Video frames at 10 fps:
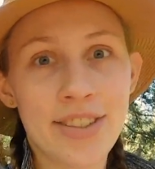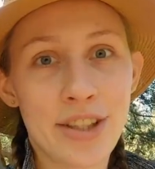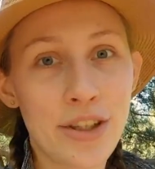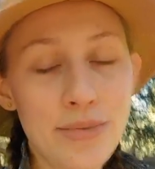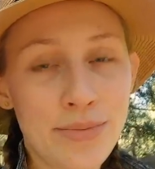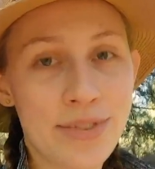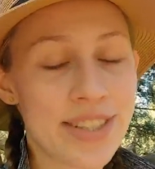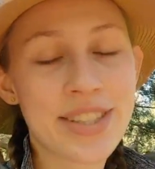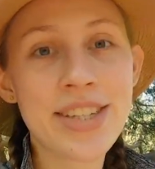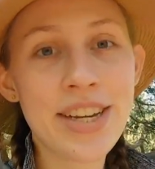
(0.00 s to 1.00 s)
You've
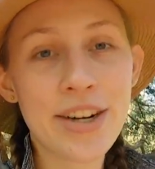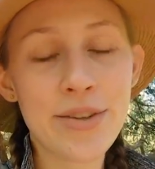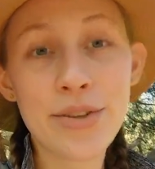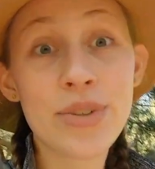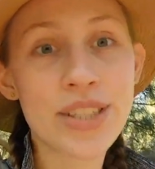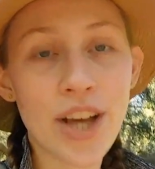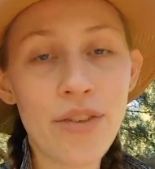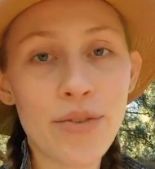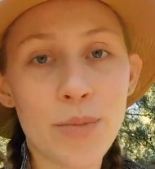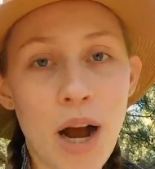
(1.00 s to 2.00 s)
you know, you
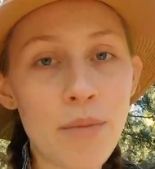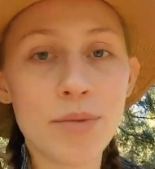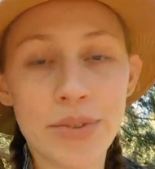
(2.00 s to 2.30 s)
resolved the problem,